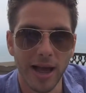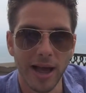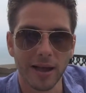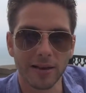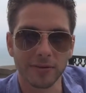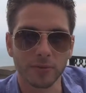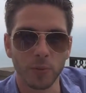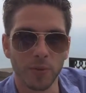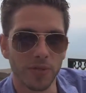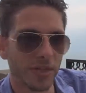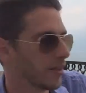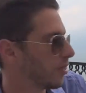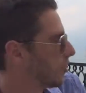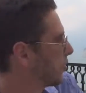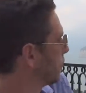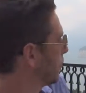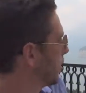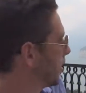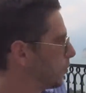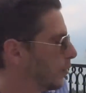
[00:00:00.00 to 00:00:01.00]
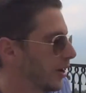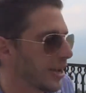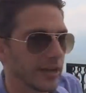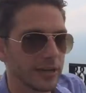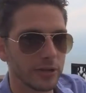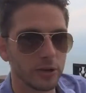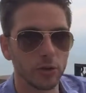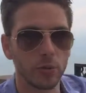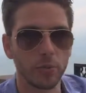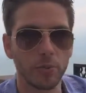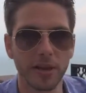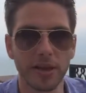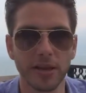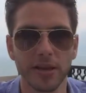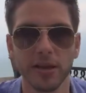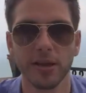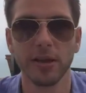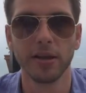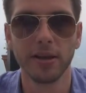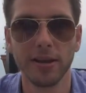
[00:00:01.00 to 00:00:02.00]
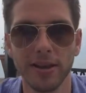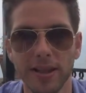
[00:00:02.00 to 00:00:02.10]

and within 3 weeks you'll be